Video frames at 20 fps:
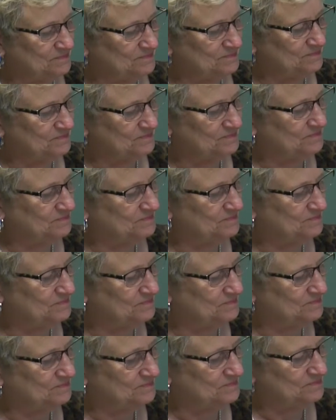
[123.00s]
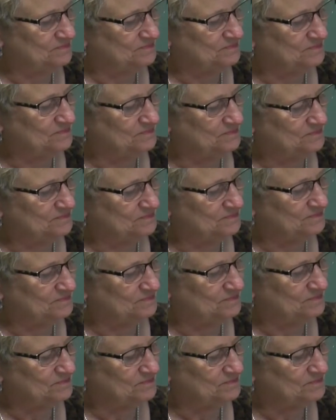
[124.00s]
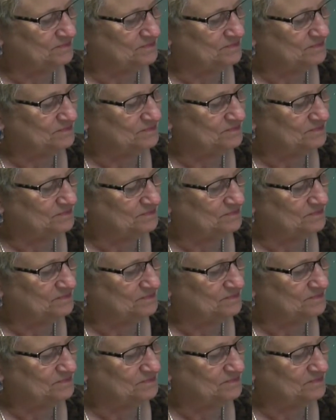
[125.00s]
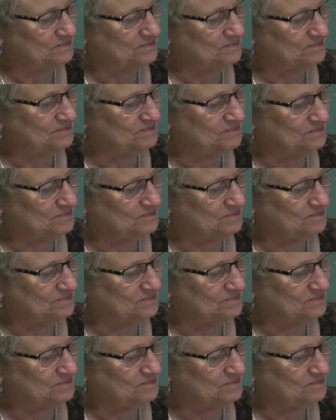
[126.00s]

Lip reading: [no speech]